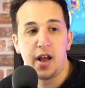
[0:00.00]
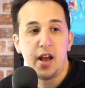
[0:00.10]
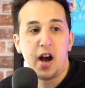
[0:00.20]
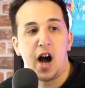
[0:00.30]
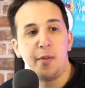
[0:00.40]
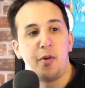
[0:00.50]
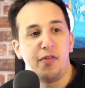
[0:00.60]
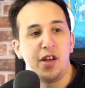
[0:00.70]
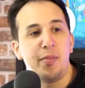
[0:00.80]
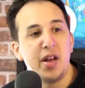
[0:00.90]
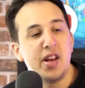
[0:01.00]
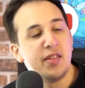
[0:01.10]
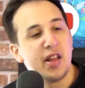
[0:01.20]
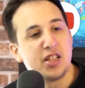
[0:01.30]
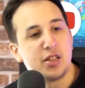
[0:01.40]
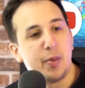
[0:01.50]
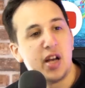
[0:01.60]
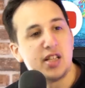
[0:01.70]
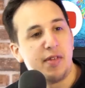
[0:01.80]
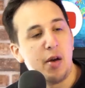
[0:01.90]
I'm of the opinion that
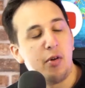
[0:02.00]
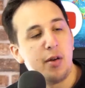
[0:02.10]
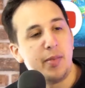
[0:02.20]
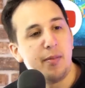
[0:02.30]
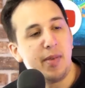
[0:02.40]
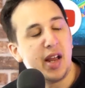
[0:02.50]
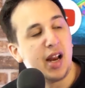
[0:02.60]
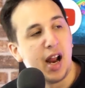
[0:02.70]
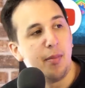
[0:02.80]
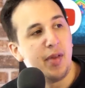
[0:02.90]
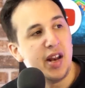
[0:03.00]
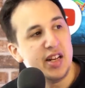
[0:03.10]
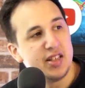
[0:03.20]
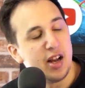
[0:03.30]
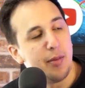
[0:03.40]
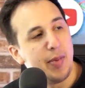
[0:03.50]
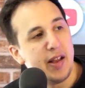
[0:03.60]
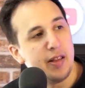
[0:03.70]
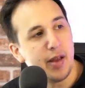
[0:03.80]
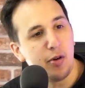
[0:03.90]
Spurs, if they want to be a big club, they need to start
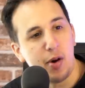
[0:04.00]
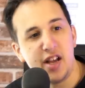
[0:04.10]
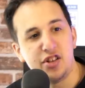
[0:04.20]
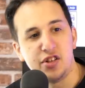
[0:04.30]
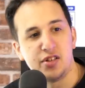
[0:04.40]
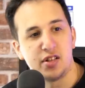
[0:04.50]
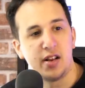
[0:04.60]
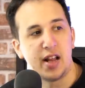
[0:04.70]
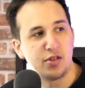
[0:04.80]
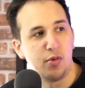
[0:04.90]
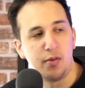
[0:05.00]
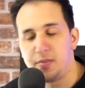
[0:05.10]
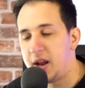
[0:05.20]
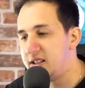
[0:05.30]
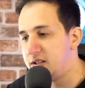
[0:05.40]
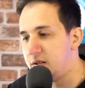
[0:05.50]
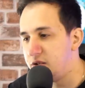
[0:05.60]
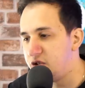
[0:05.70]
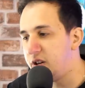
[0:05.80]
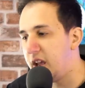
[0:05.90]
paying the big wages, and that's what players
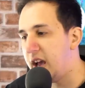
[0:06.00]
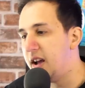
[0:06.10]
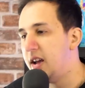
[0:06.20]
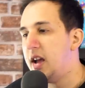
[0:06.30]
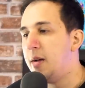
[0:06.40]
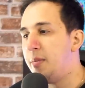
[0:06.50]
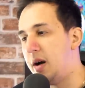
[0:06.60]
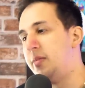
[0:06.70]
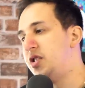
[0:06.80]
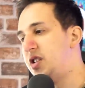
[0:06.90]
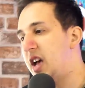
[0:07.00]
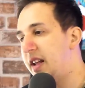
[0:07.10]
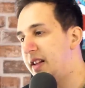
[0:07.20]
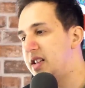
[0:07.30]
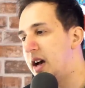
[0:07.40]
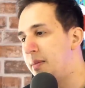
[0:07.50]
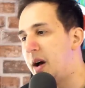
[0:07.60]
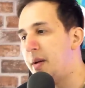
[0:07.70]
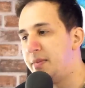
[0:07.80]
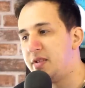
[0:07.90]
should get. But I'm just saying this.
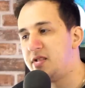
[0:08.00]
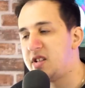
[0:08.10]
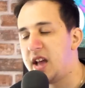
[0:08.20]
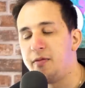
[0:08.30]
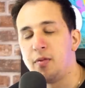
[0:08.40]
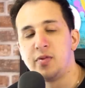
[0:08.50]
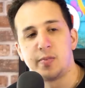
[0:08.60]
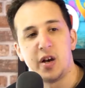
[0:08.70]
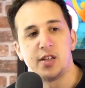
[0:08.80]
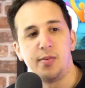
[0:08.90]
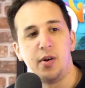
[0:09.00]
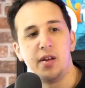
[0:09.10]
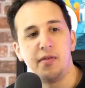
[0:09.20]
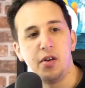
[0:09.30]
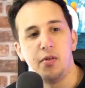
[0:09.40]
I'm just saying from Spurs' point of view,